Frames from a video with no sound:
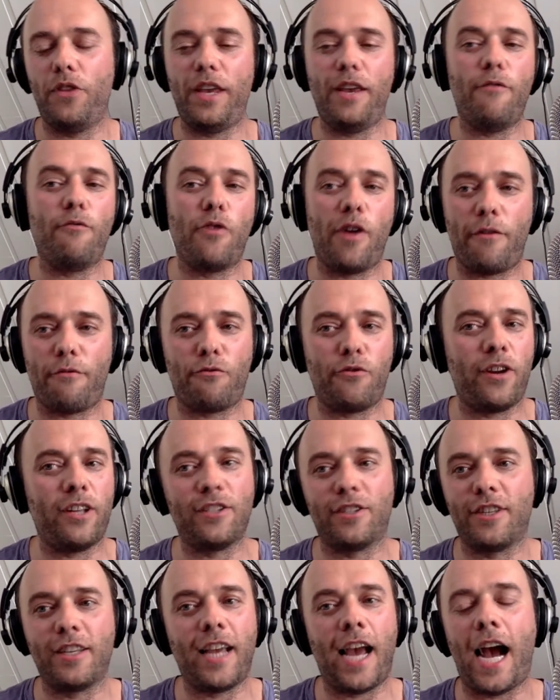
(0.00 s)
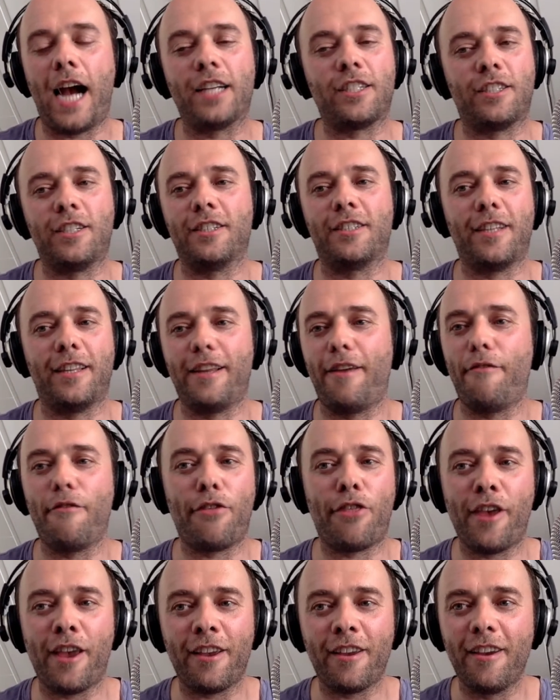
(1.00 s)
dereferencing hashes and
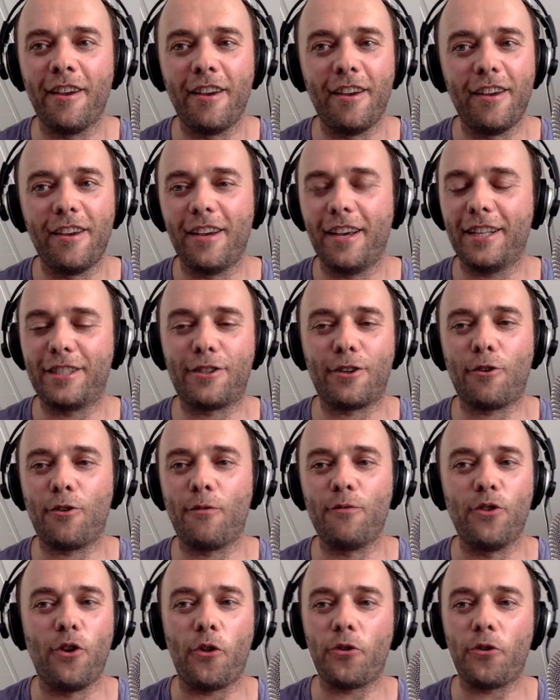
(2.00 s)
everything, it's sort of mm-hmm.